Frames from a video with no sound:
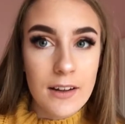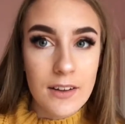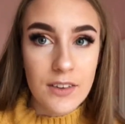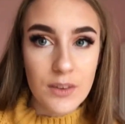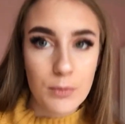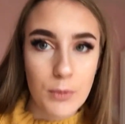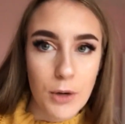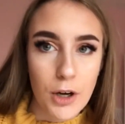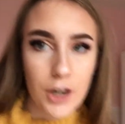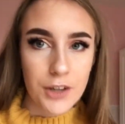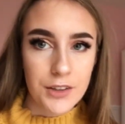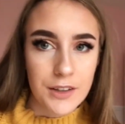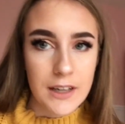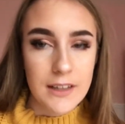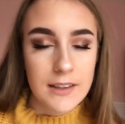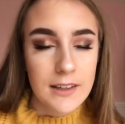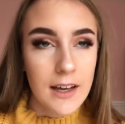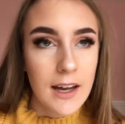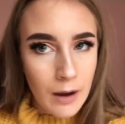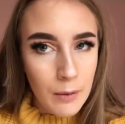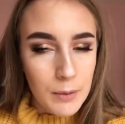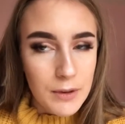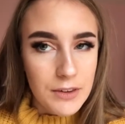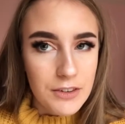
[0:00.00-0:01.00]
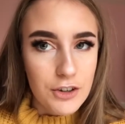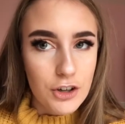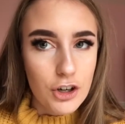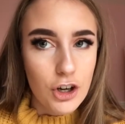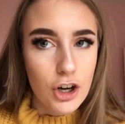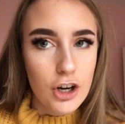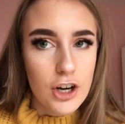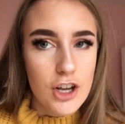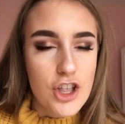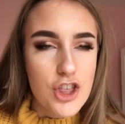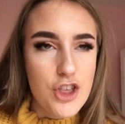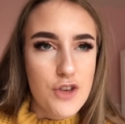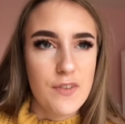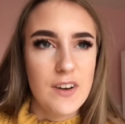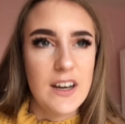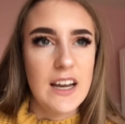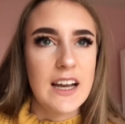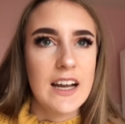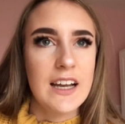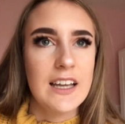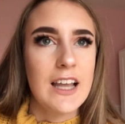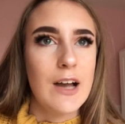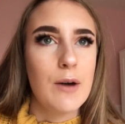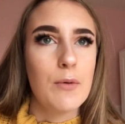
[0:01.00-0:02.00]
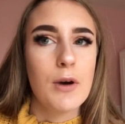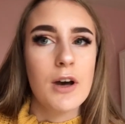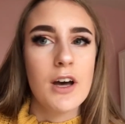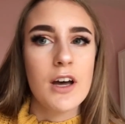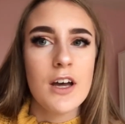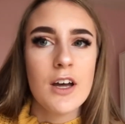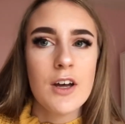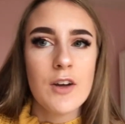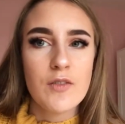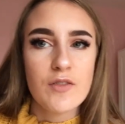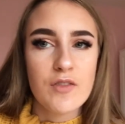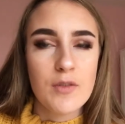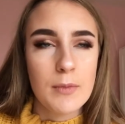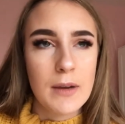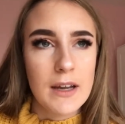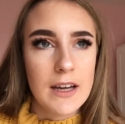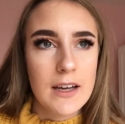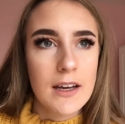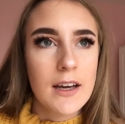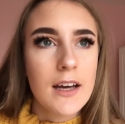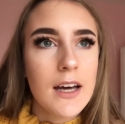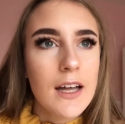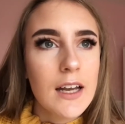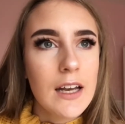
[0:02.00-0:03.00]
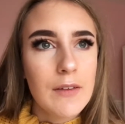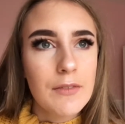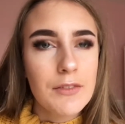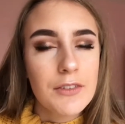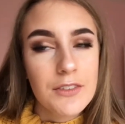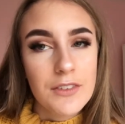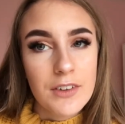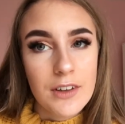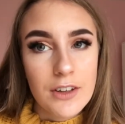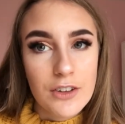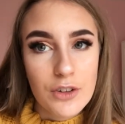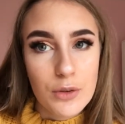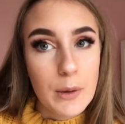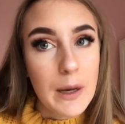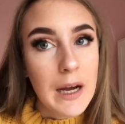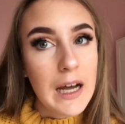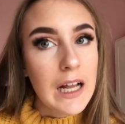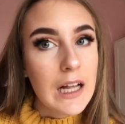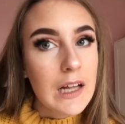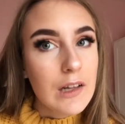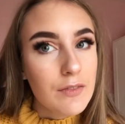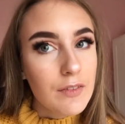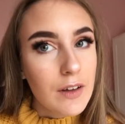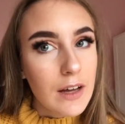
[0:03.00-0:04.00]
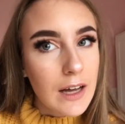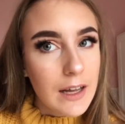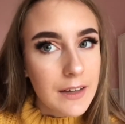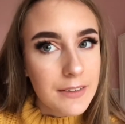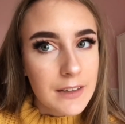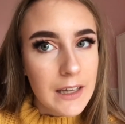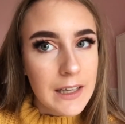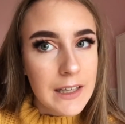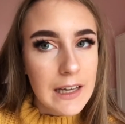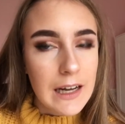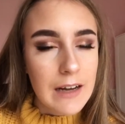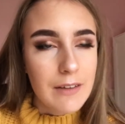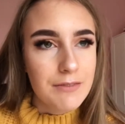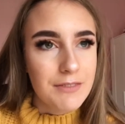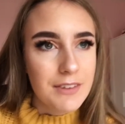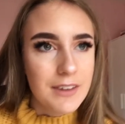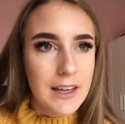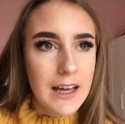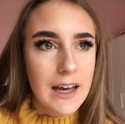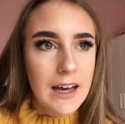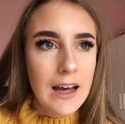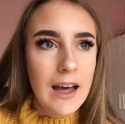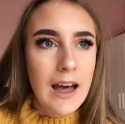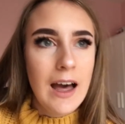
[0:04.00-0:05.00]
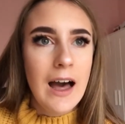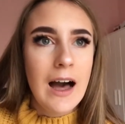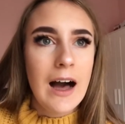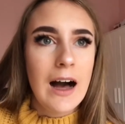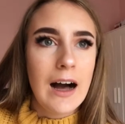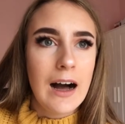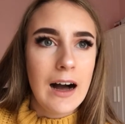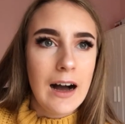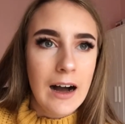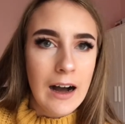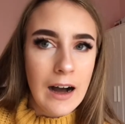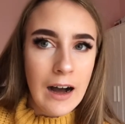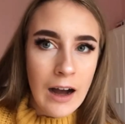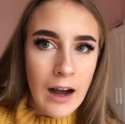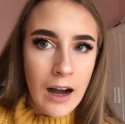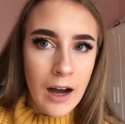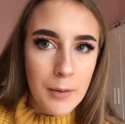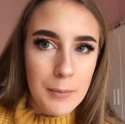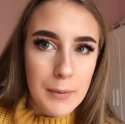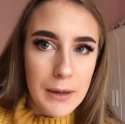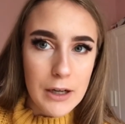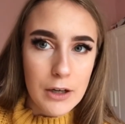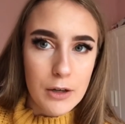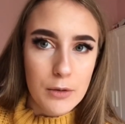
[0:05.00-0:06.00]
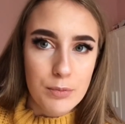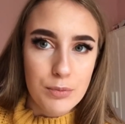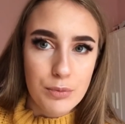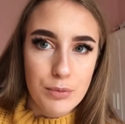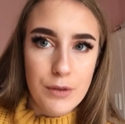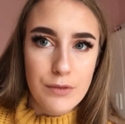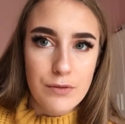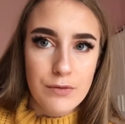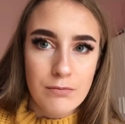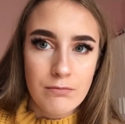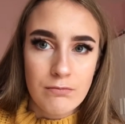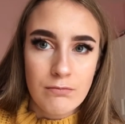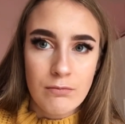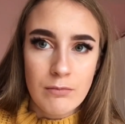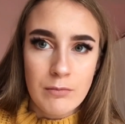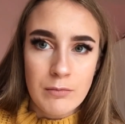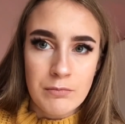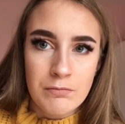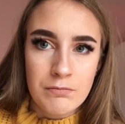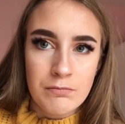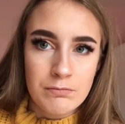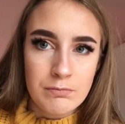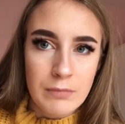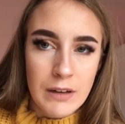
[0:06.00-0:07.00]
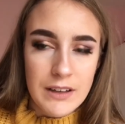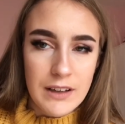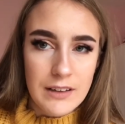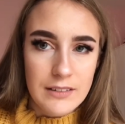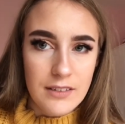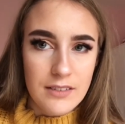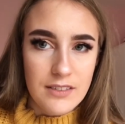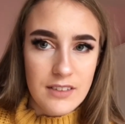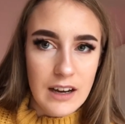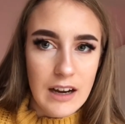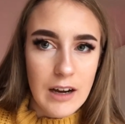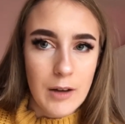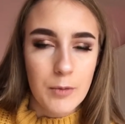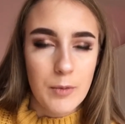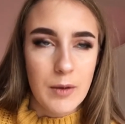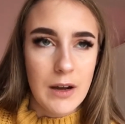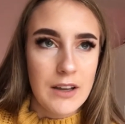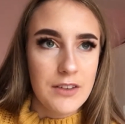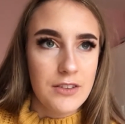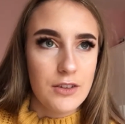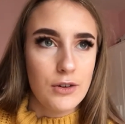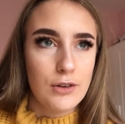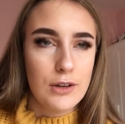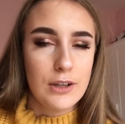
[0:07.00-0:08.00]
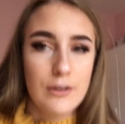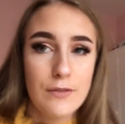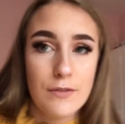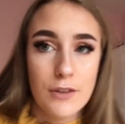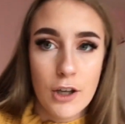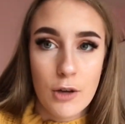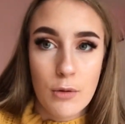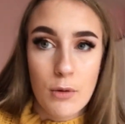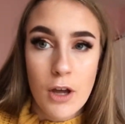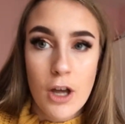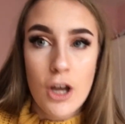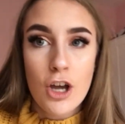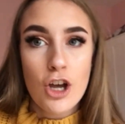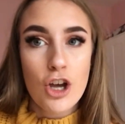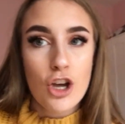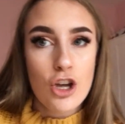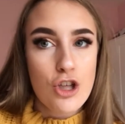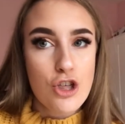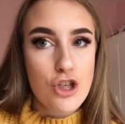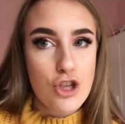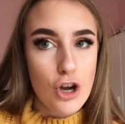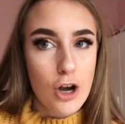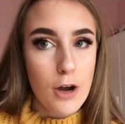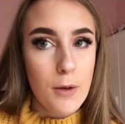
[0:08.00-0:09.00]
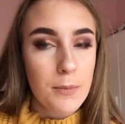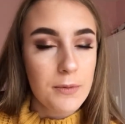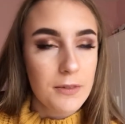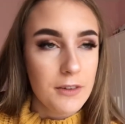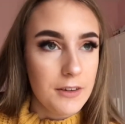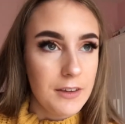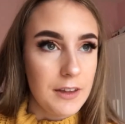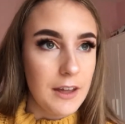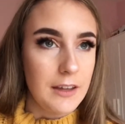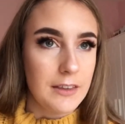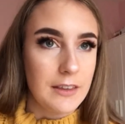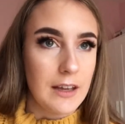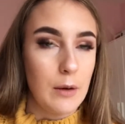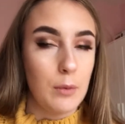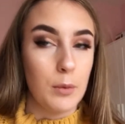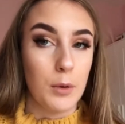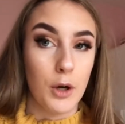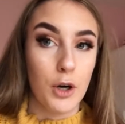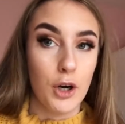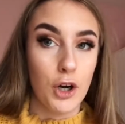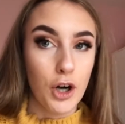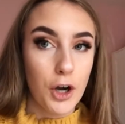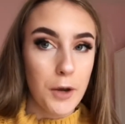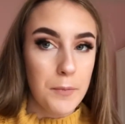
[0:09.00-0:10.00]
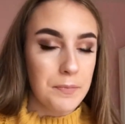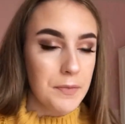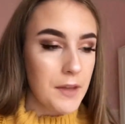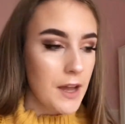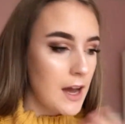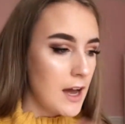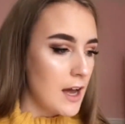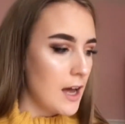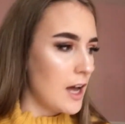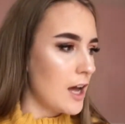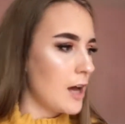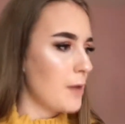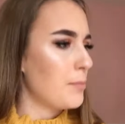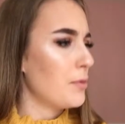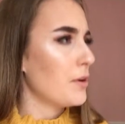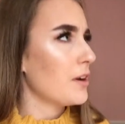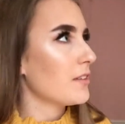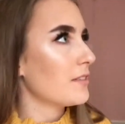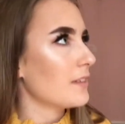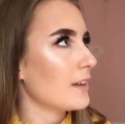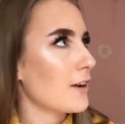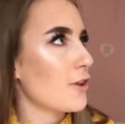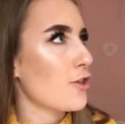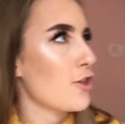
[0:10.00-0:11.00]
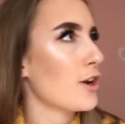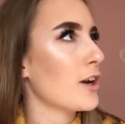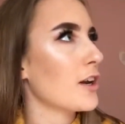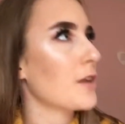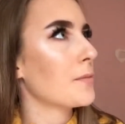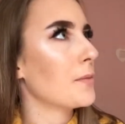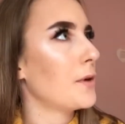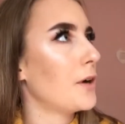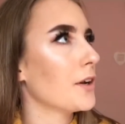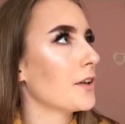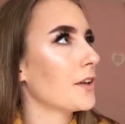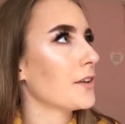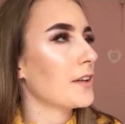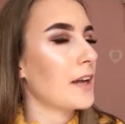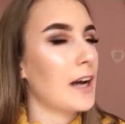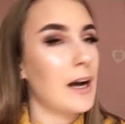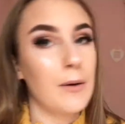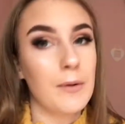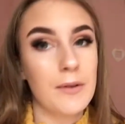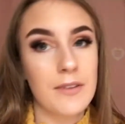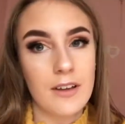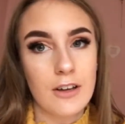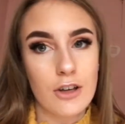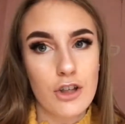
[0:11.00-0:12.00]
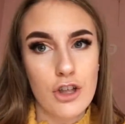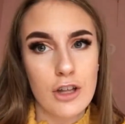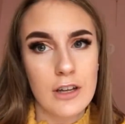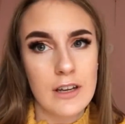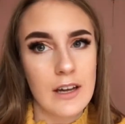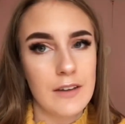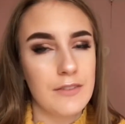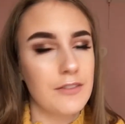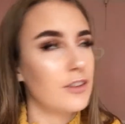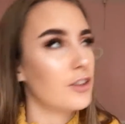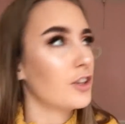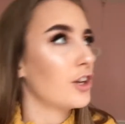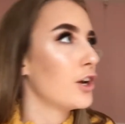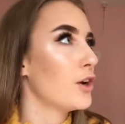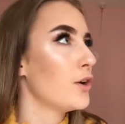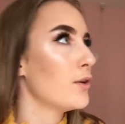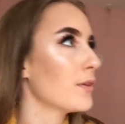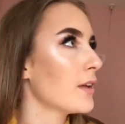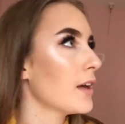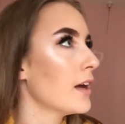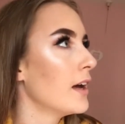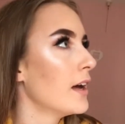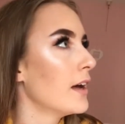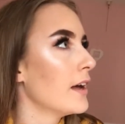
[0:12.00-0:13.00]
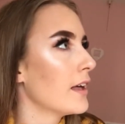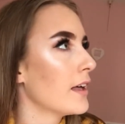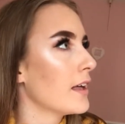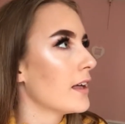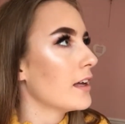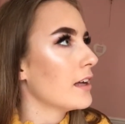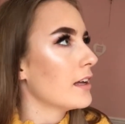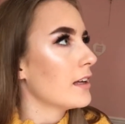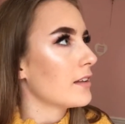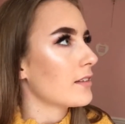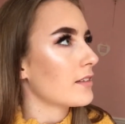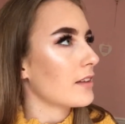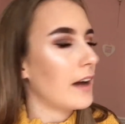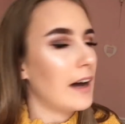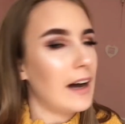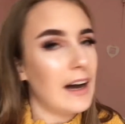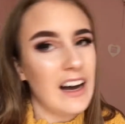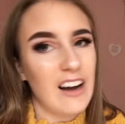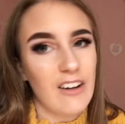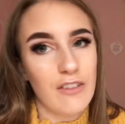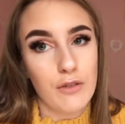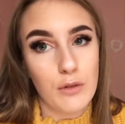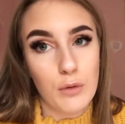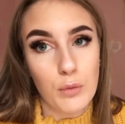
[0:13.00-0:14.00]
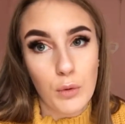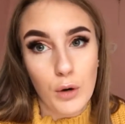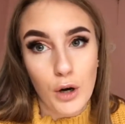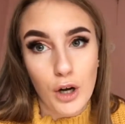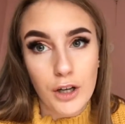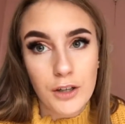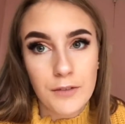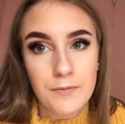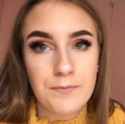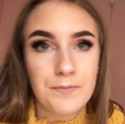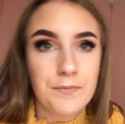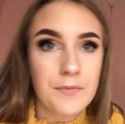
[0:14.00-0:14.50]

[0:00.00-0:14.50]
this morning I went to college for like an hour from like 11 till 12 and then after that I met up with my dad in town, we had to look in a few shops and then now we're home uh, but it's actually the morning now, it's actually the afternoon, it is half a one